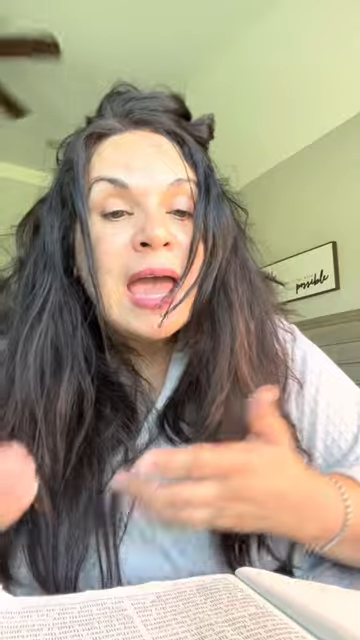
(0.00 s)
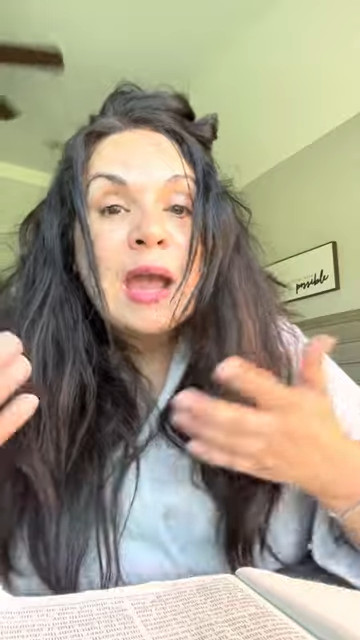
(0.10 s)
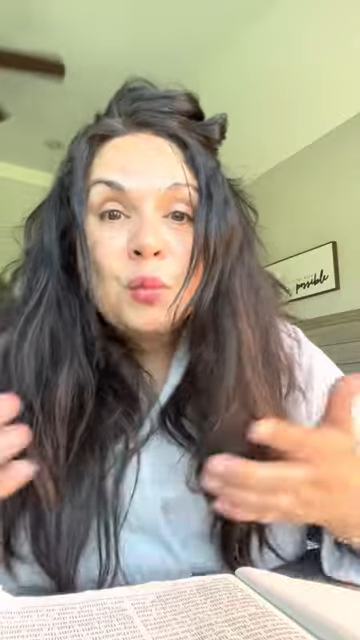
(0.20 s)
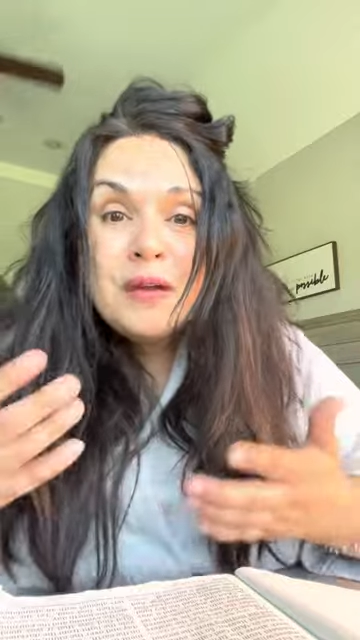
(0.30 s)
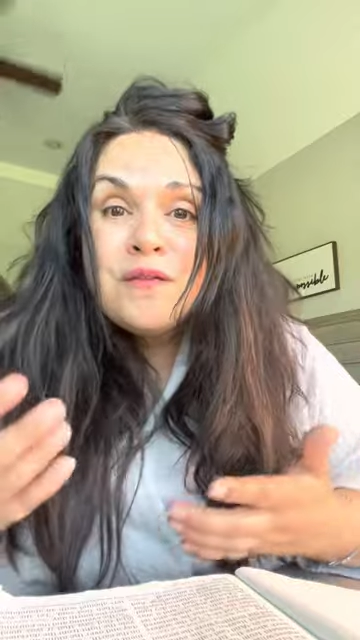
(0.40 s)

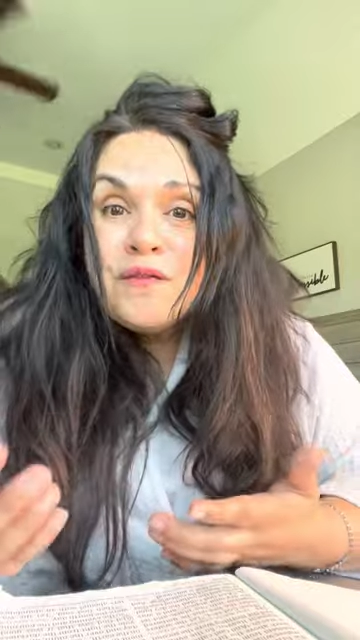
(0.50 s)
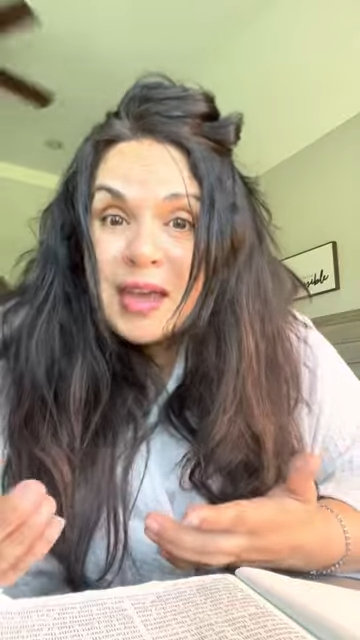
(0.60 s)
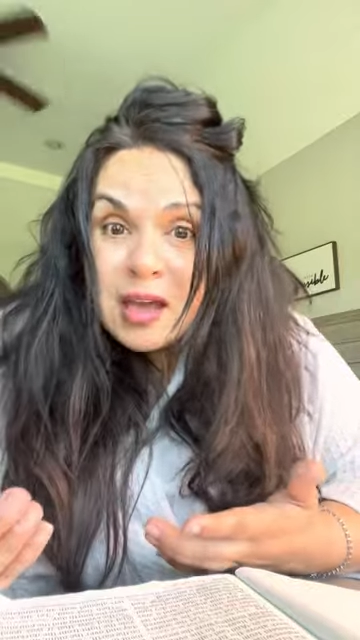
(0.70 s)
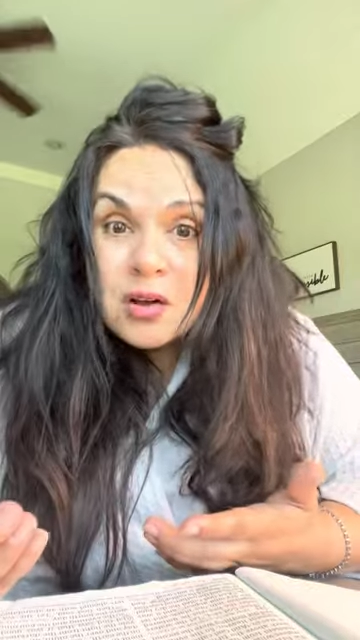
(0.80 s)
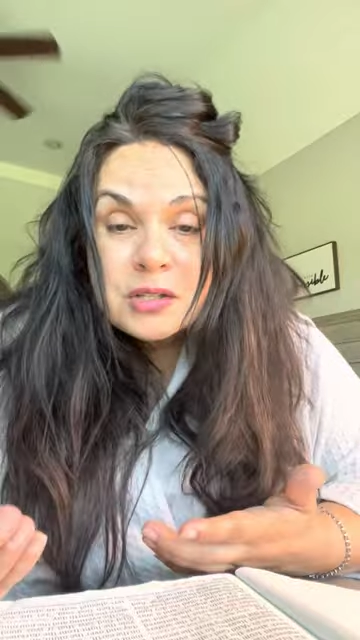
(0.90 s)
and we
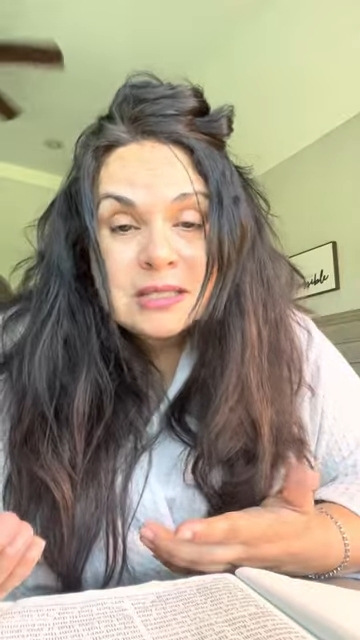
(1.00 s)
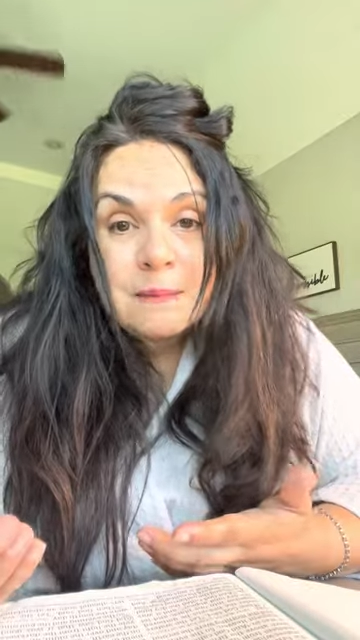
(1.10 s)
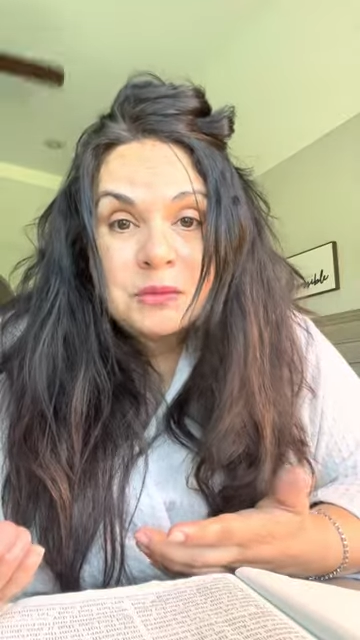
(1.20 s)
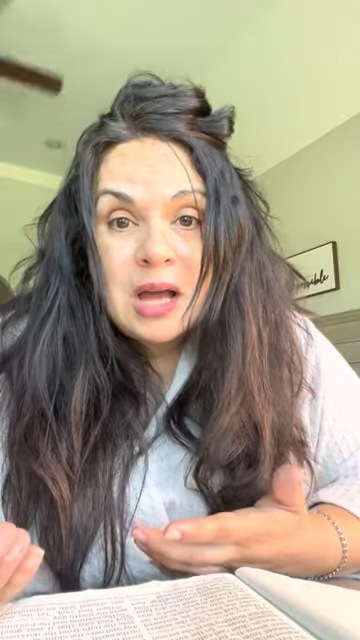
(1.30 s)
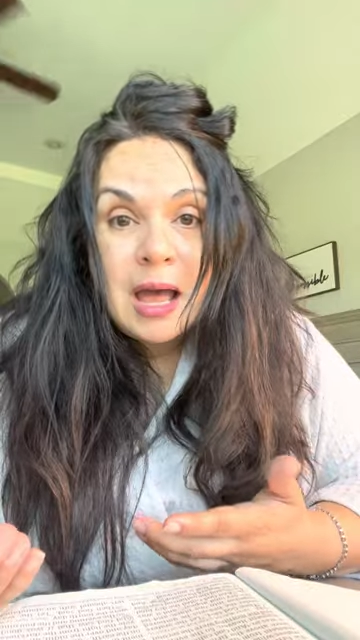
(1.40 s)
fail
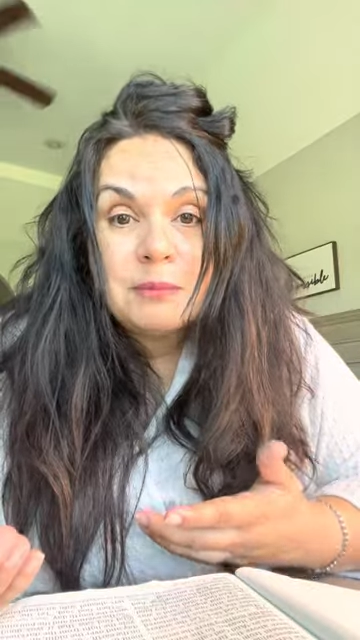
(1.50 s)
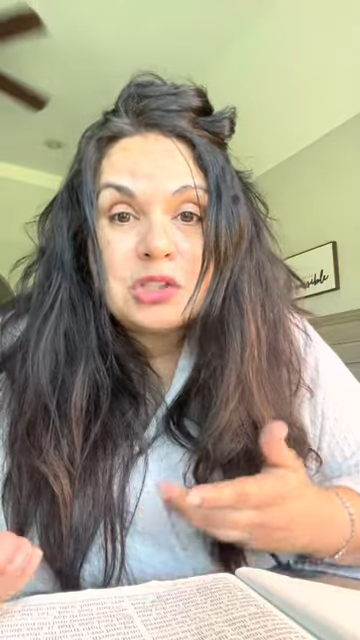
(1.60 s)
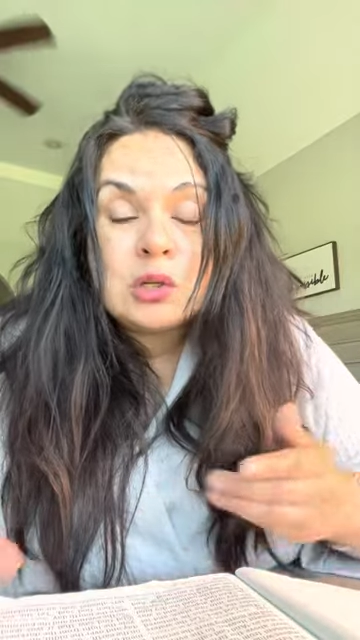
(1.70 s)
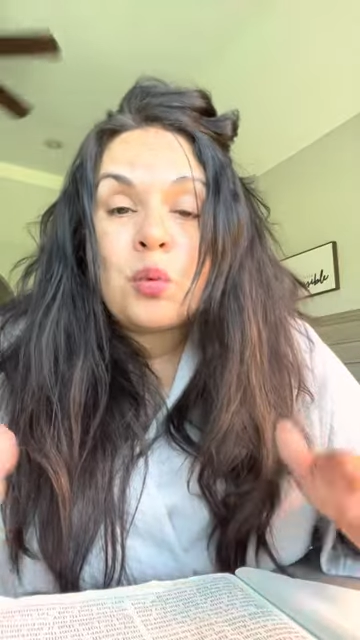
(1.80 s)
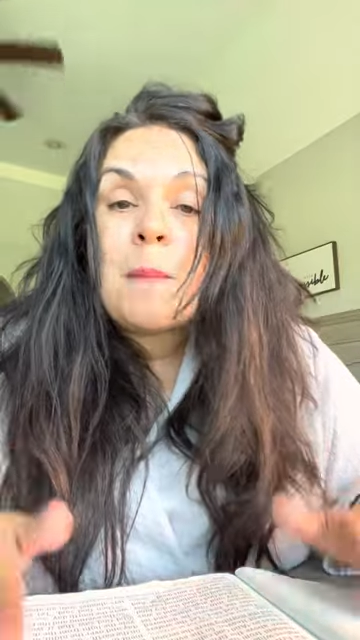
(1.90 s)
sometimes
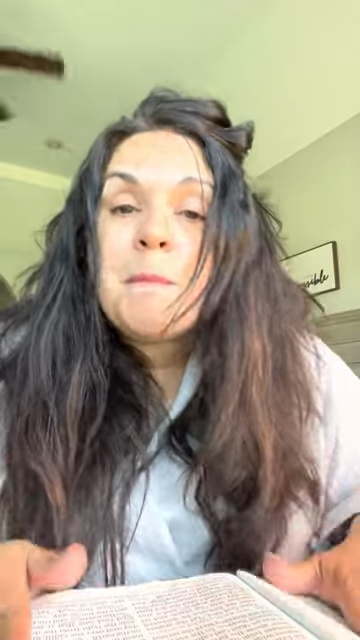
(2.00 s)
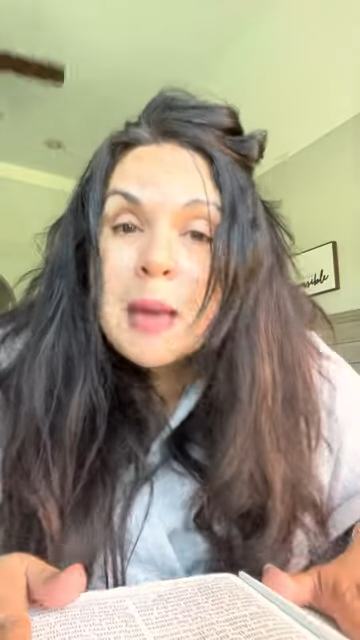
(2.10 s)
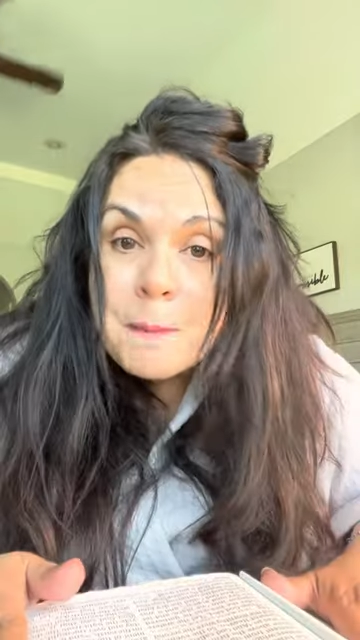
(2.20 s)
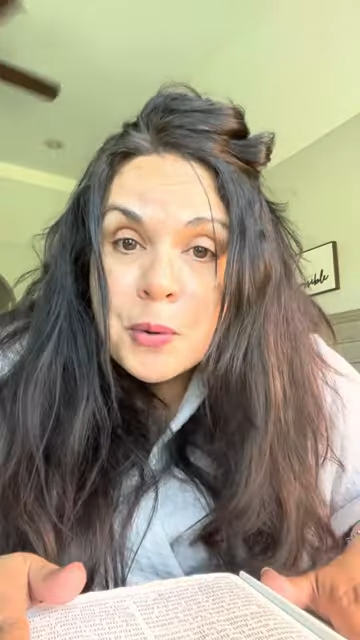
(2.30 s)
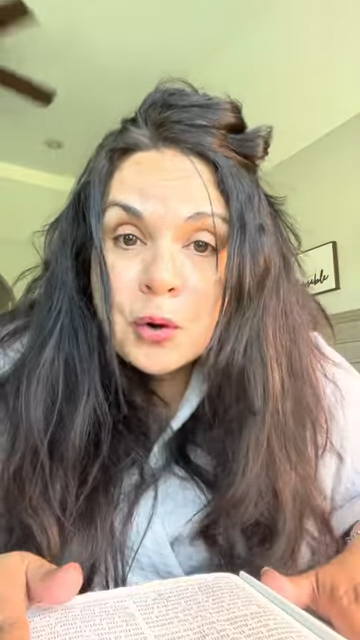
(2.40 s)
to
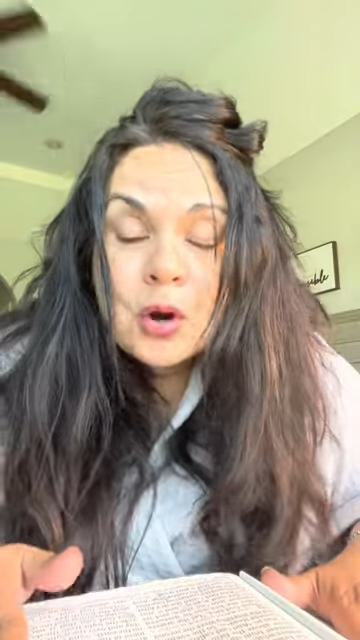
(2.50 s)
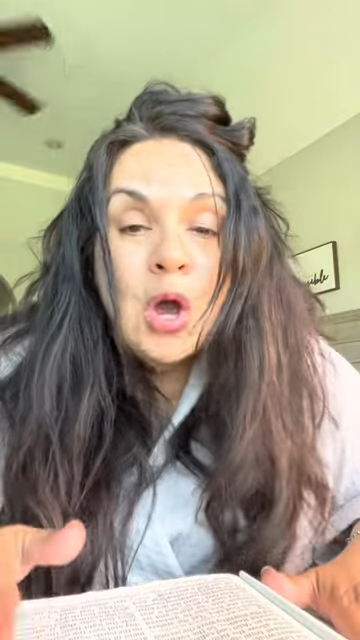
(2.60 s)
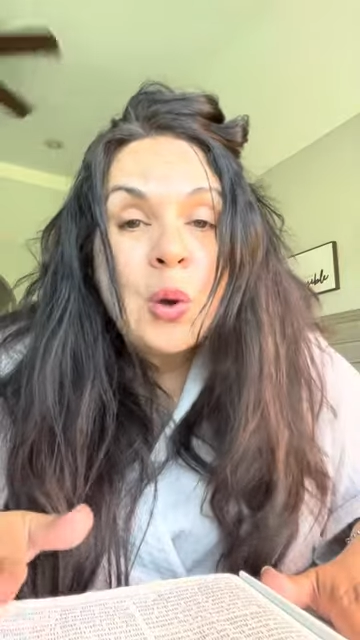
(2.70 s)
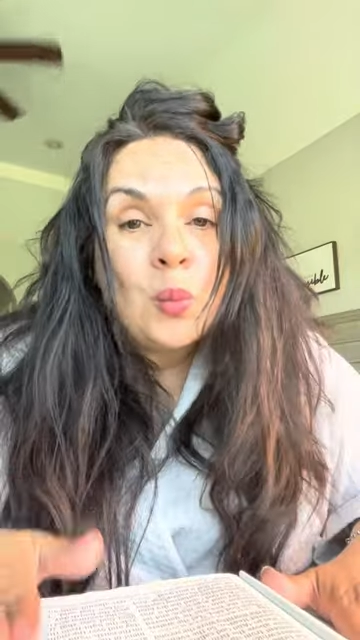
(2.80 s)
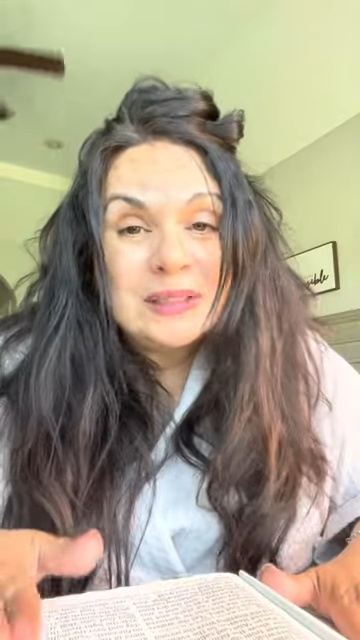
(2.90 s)
remember
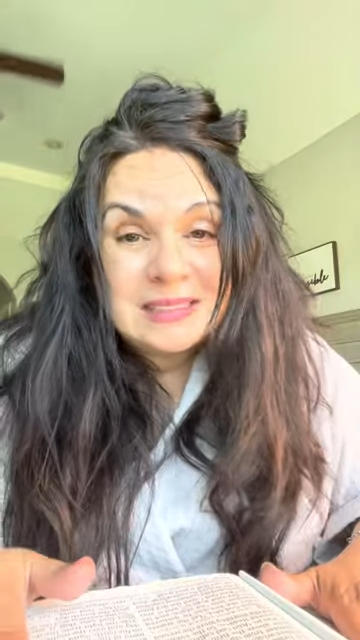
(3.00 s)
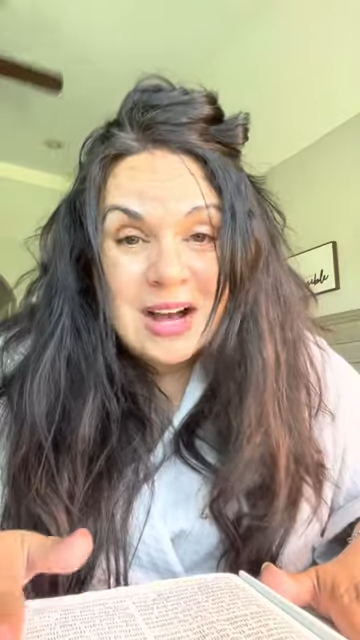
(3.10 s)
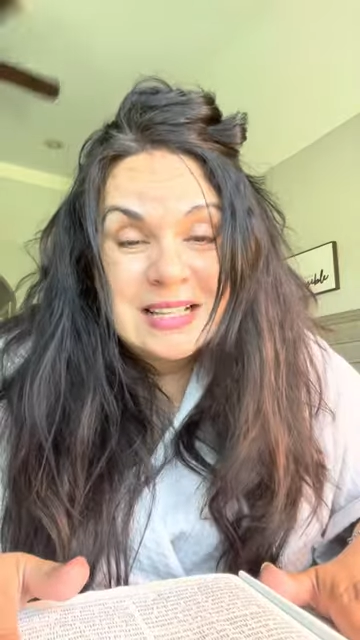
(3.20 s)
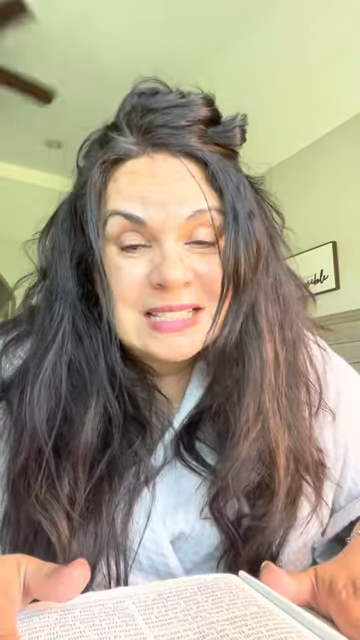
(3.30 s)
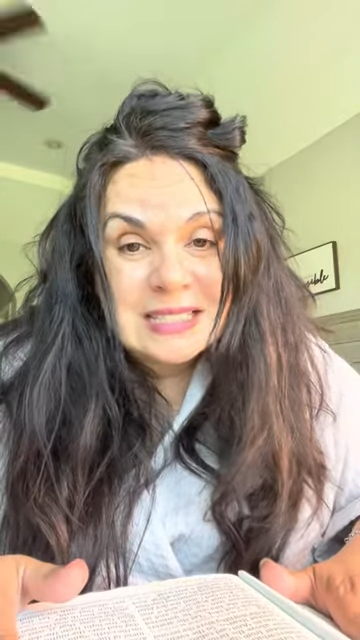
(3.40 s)
what
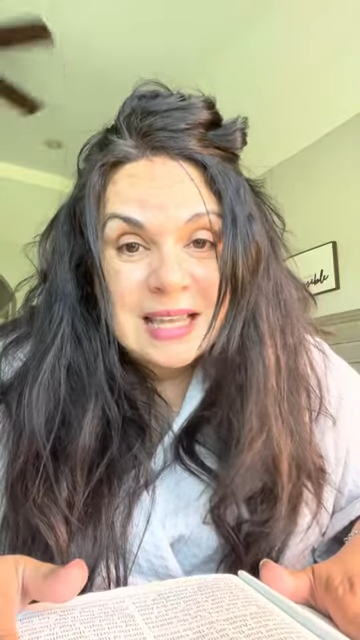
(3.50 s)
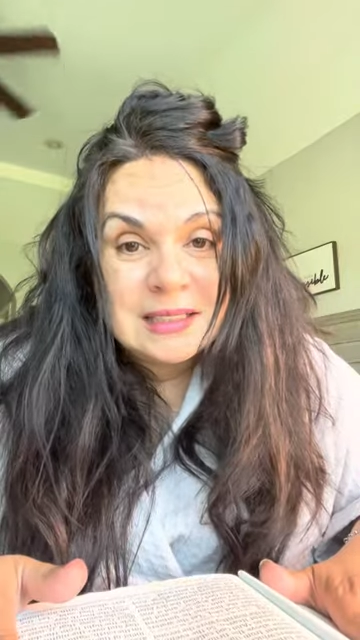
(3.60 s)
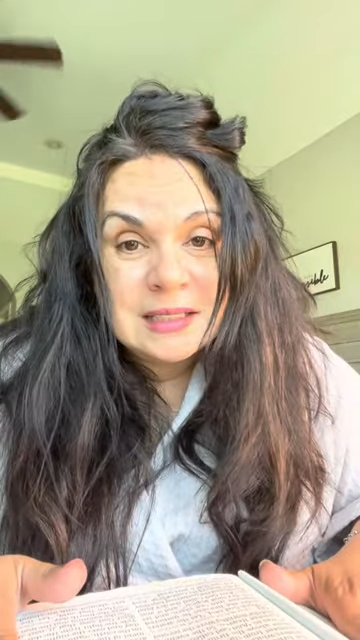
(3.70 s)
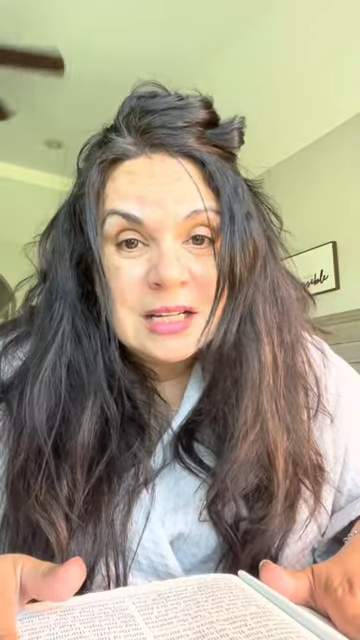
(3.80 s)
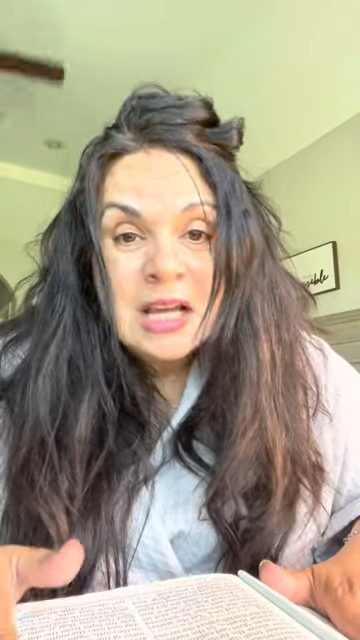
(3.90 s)
God said.